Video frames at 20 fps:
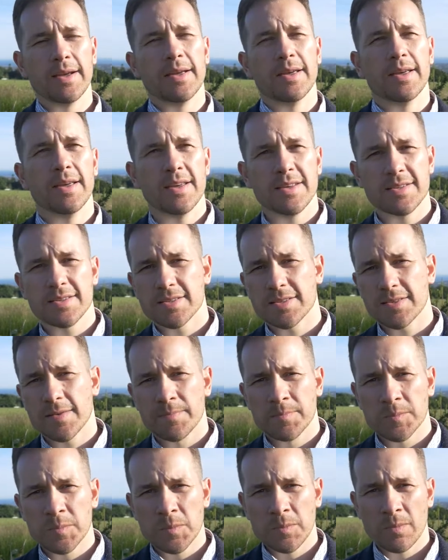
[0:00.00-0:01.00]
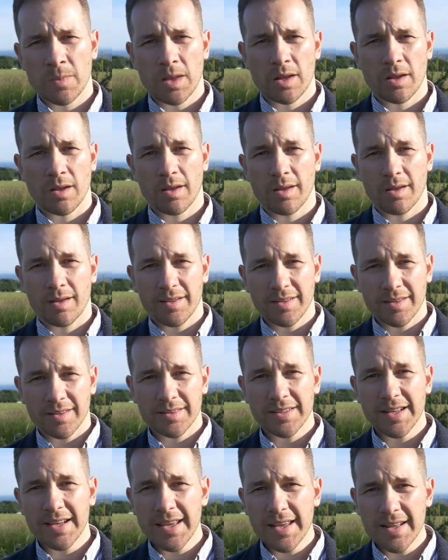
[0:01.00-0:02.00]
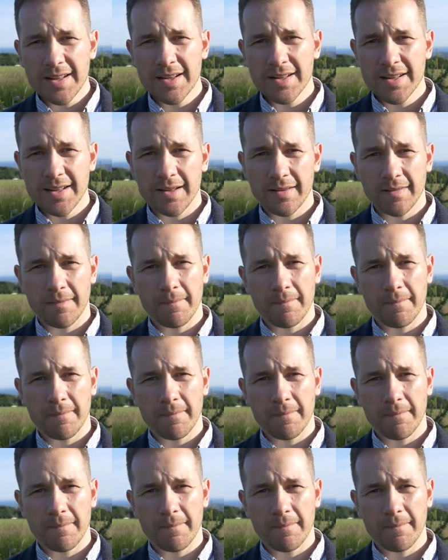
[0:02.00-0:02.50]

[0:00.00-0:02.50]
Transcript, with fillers: is the hidden